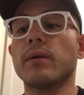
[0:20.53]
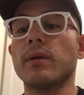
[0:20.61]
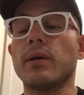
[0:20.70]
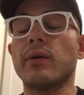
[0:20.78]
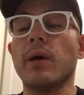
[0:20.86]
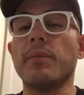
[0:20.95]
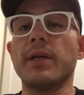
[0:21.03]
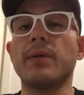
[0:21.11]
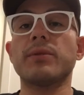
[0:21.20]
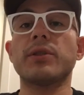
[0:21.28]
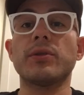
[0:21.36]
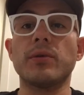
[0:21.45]
I'm
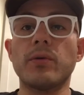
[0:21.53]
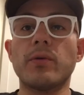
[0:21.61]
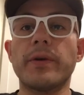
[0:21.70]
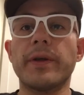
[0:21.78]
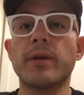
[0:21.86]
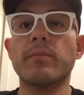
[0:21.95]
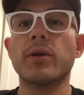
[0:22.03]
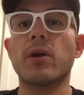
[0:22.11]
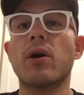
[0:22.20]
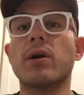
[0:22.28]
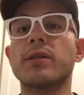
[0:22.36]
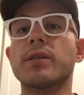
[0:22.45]
still learning them. They're
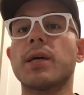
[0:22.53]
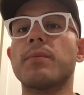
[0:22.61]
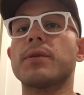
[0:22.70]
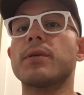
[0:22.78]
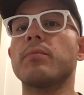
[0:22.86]
concepts.